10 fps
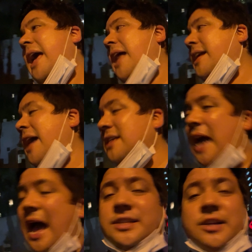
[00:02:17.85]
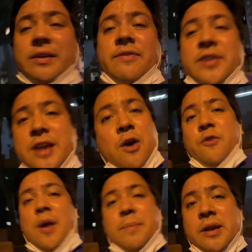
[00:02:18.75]
And guys, I don't even know
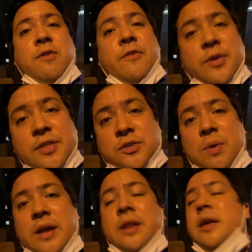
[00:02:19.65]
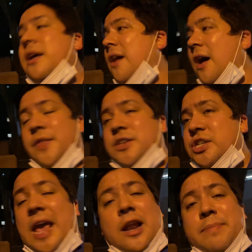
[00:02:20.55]
if I'm going to review this one on the
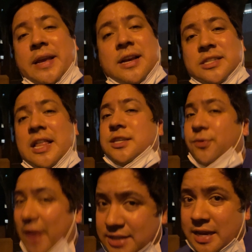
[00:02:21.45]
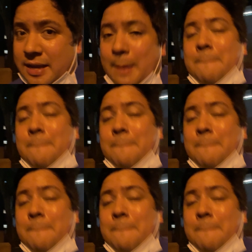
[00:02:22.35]
channel because let's face it,